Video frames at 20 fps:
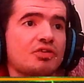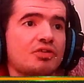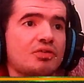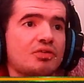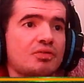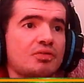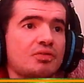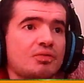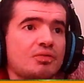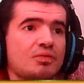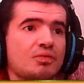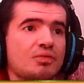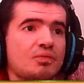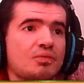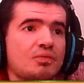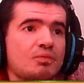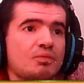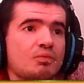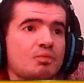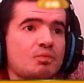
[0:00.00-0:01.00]

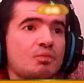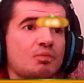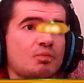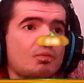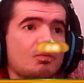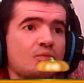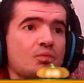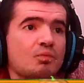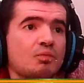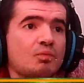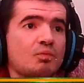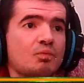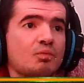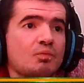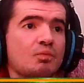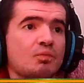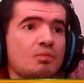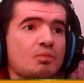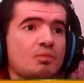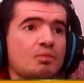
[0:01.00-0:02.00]

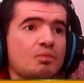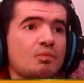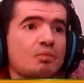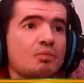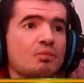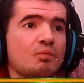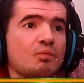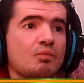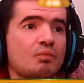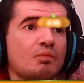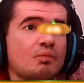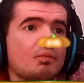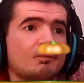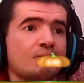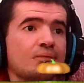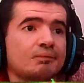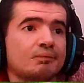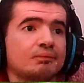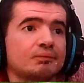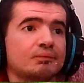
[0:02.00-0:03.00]

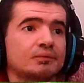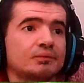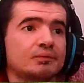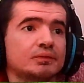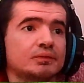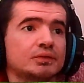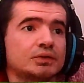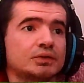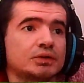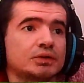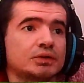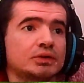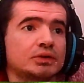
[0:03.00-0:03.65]
No one is speaking in this clip.